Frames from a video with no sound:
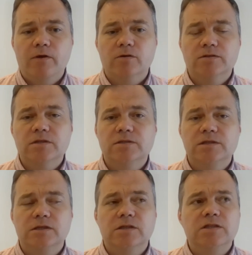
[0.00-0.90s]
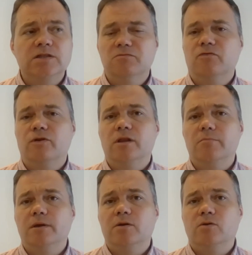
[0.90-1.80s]
because it is a
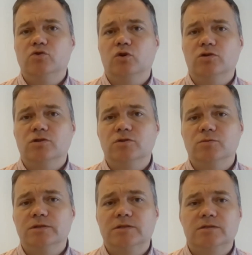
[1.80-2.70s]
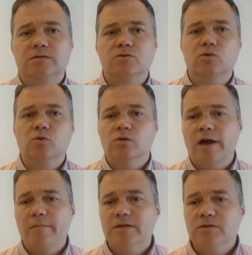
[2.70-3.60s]
really big consortium. It's
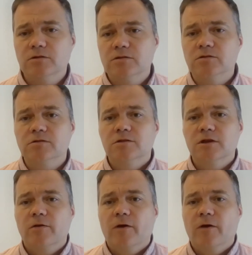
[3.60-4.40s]
Google, Amazon,